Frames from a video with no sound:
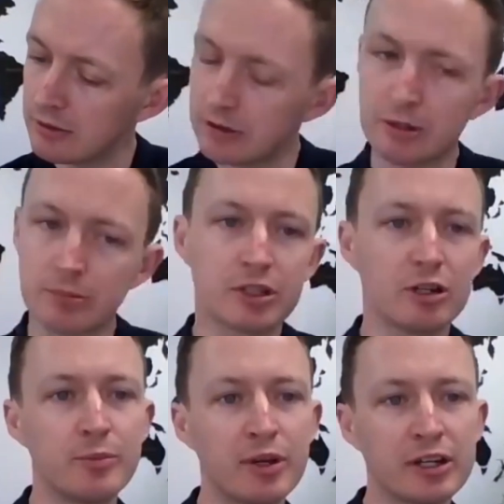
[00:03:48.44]
Yep, coming
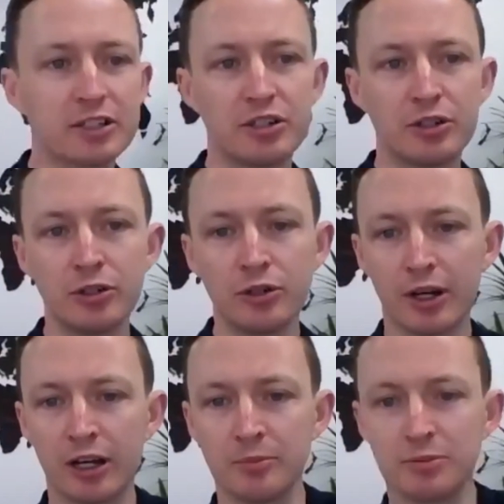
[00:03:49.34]
back to
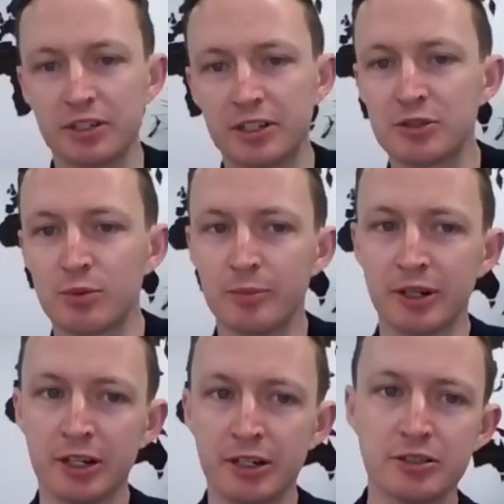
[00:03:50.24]
today's
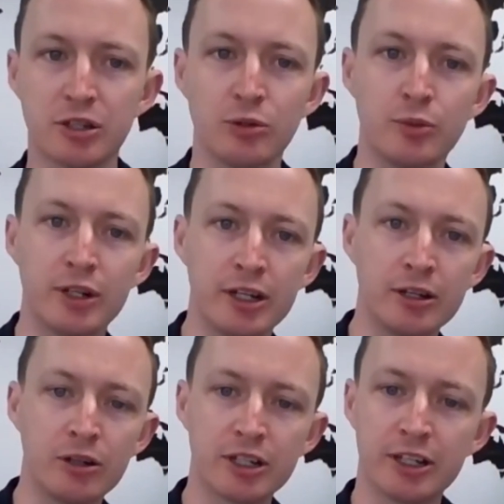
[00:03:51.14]
webinar. So we're
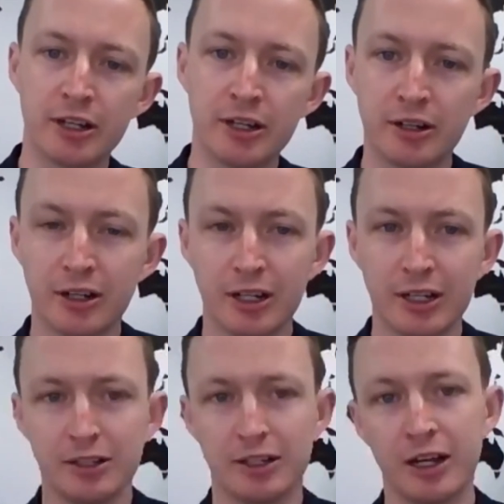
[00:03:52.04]
looking at
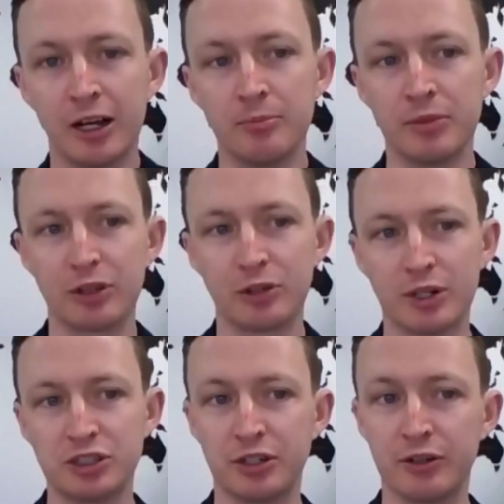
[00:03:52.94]
the
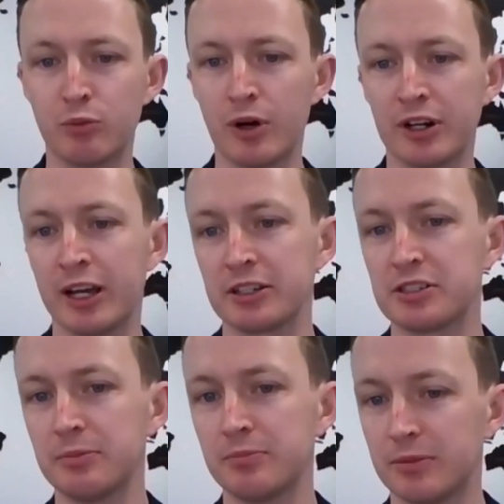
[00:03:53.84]
question of what
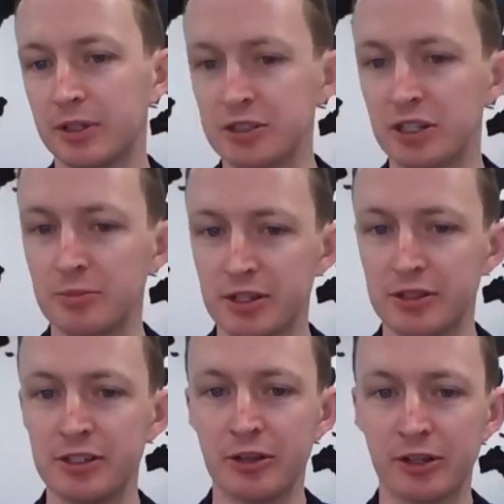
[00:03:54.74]
next in terms of
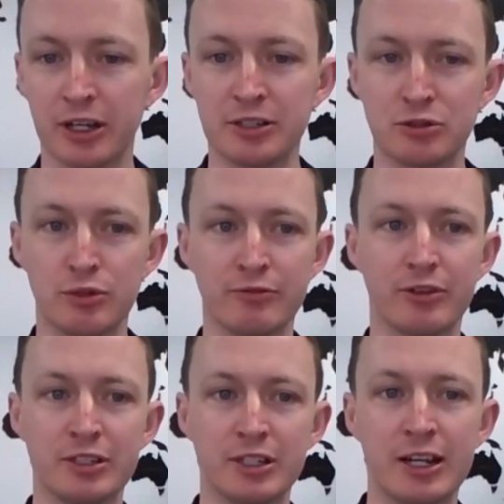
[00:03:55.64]
the UK's grant
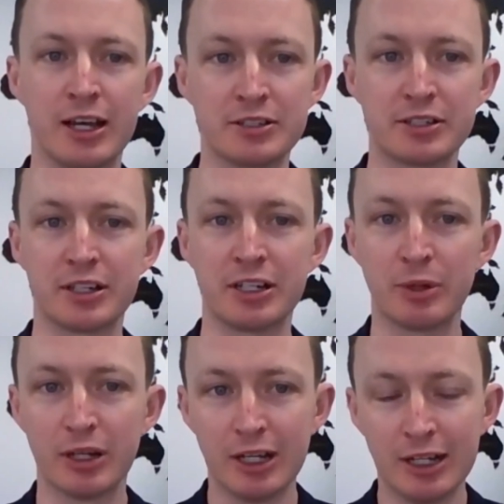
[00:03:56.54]
funded landscape.
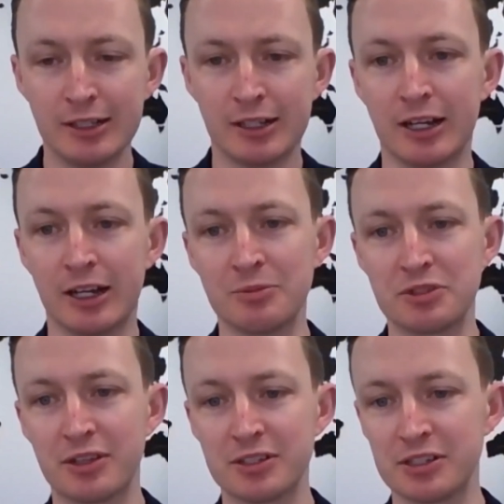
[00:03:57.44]
So
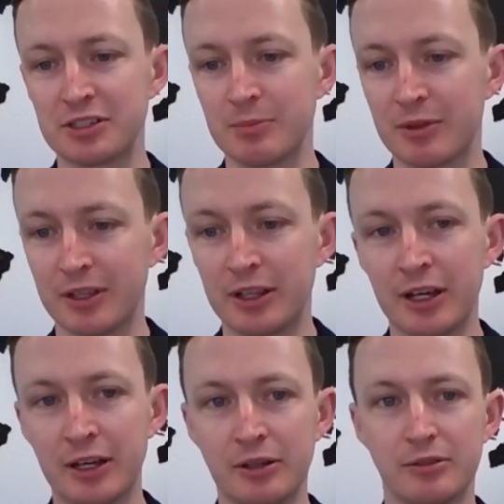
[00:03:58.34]
this is something
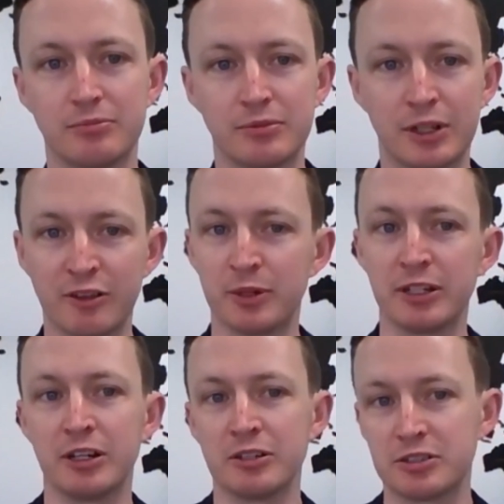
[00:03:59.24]
that I've been
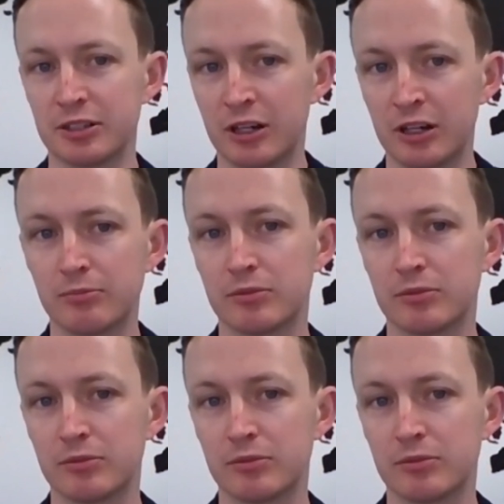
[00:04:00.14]
asked a lot,